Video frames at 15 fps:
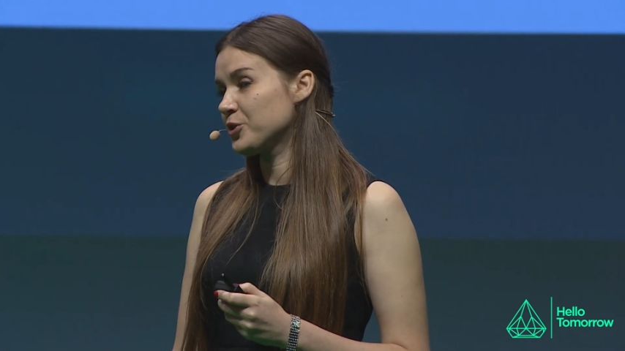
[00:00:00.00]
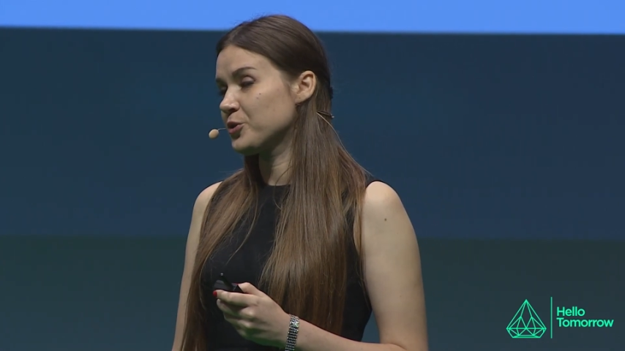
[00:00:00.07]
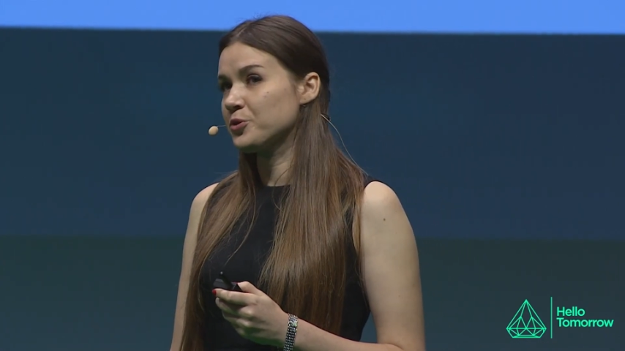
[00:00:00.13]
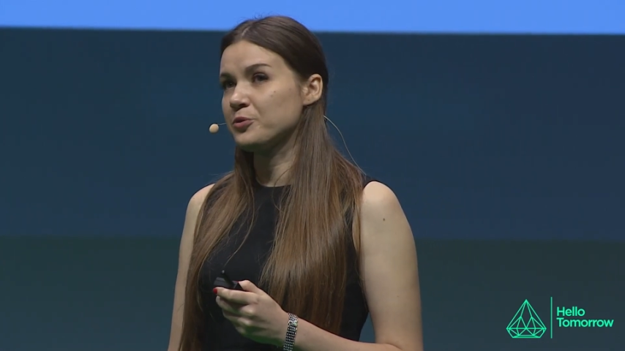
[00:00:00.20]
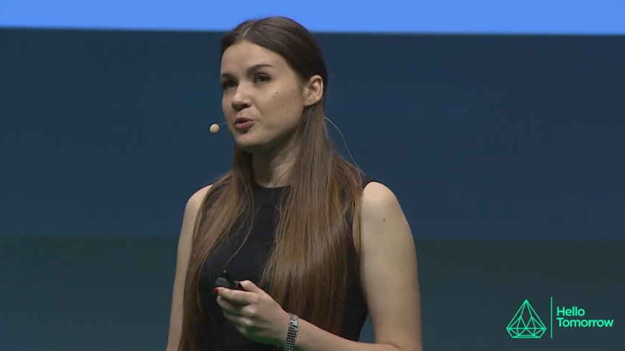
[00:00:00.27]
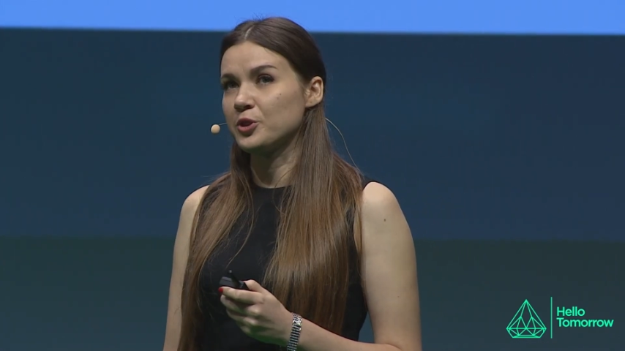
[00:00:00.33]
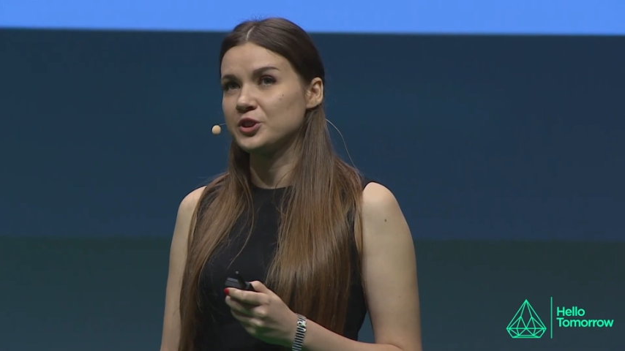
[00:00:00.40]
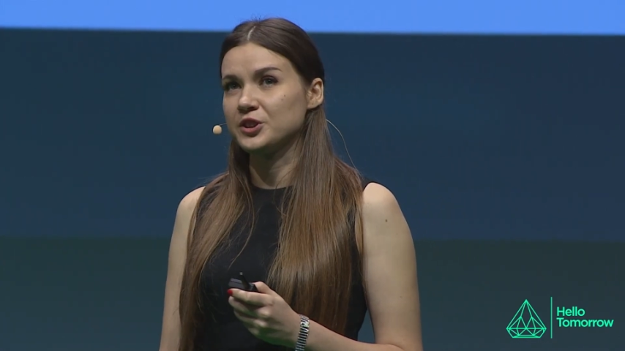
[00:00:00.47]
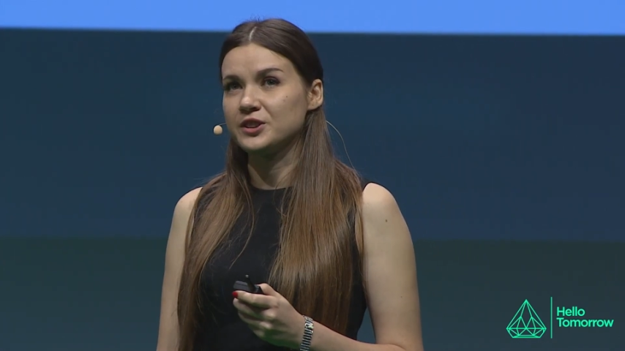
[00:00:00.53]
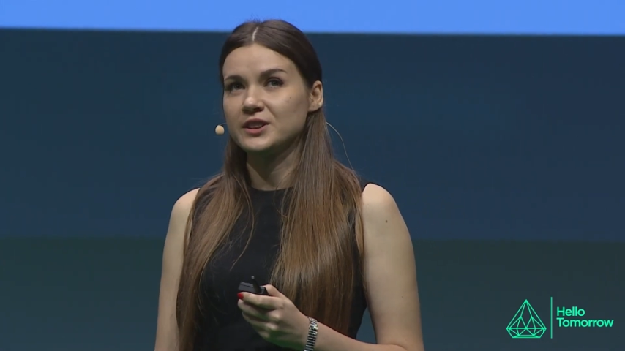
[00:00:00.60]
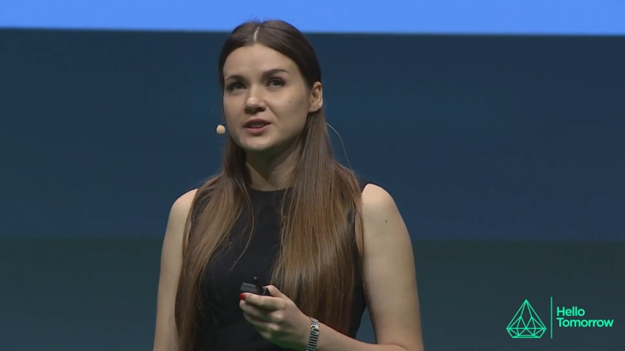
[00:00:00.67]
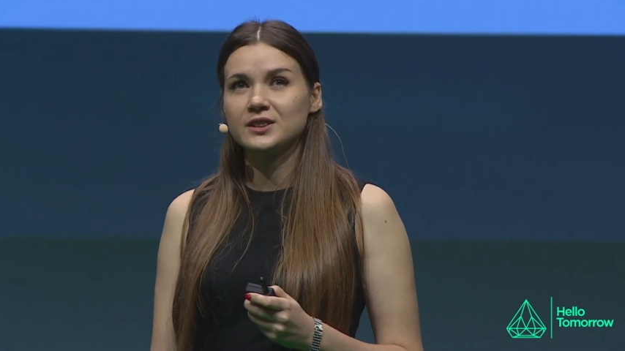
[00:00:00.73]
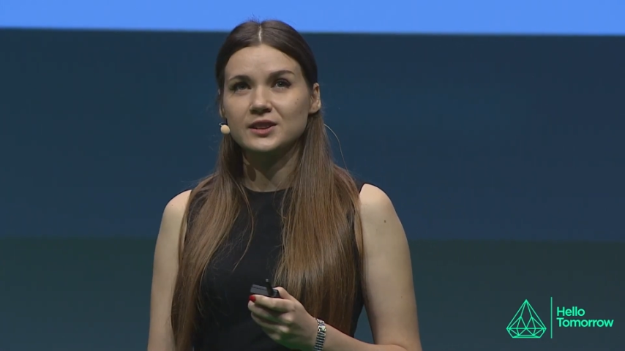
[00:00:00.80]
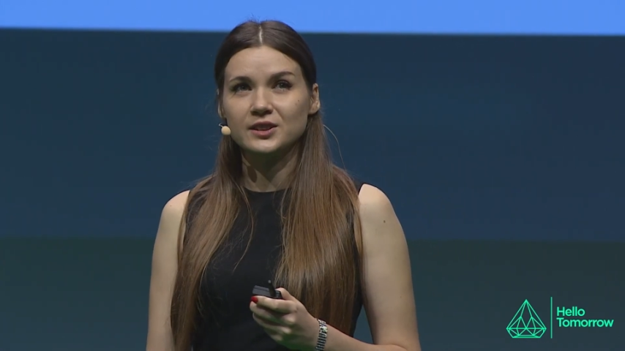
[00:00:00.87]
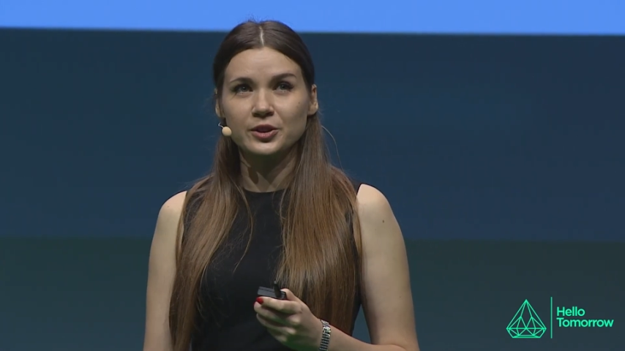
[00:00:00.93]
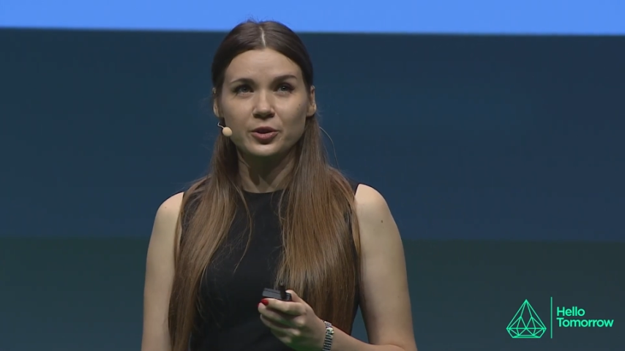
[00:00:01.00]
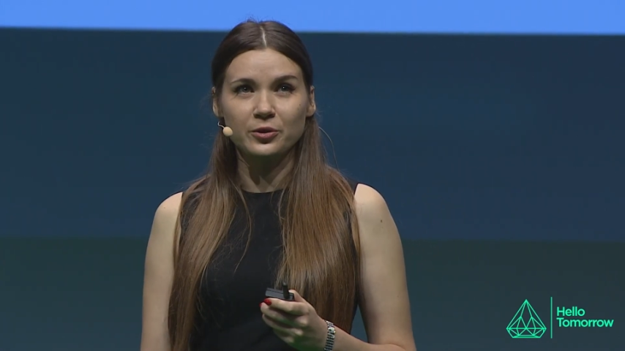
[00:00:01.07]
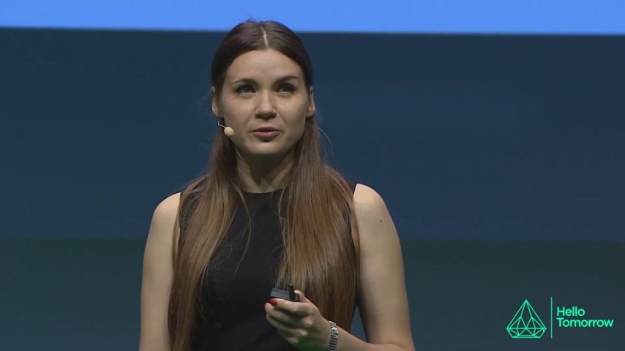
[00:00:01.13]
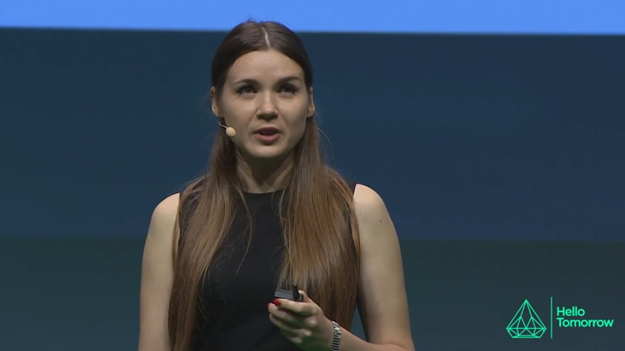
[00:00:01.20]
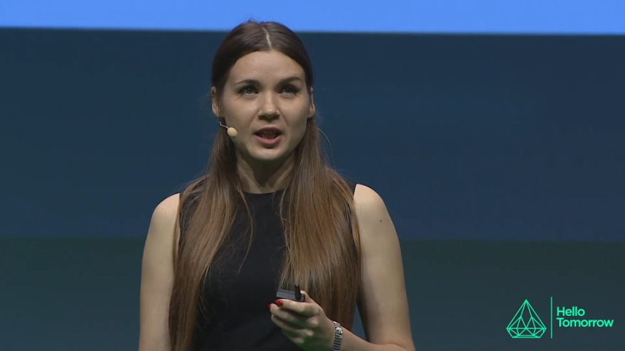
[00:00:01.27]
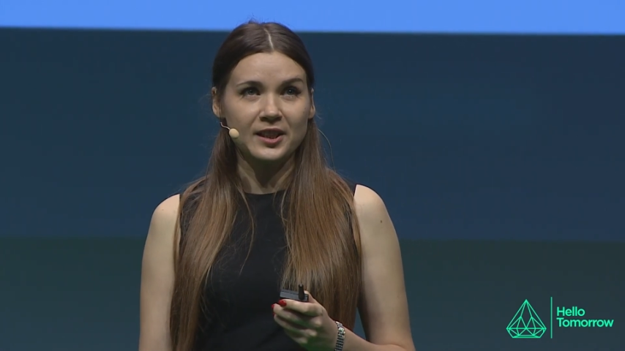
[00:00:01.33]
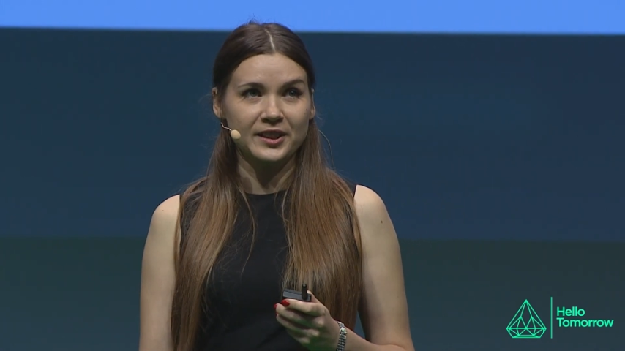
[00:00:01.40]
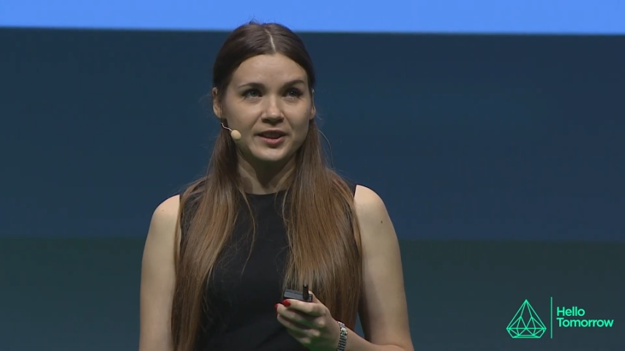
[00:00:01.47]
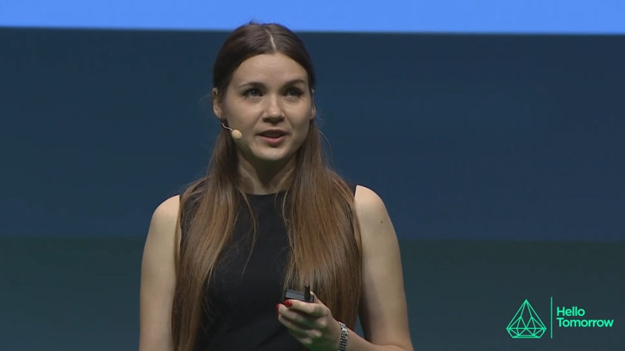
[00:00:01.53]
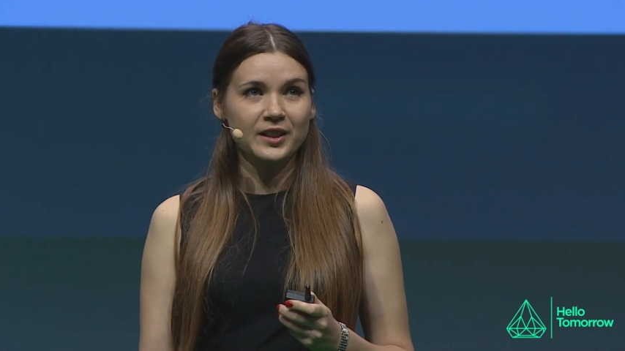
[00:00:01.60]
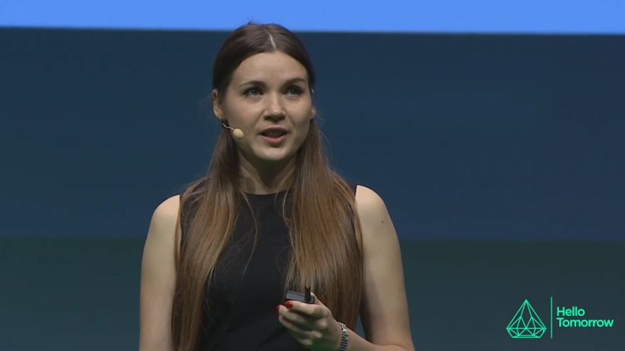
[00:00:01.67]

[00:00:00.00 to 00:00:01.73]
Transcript: University in Silicon Valley.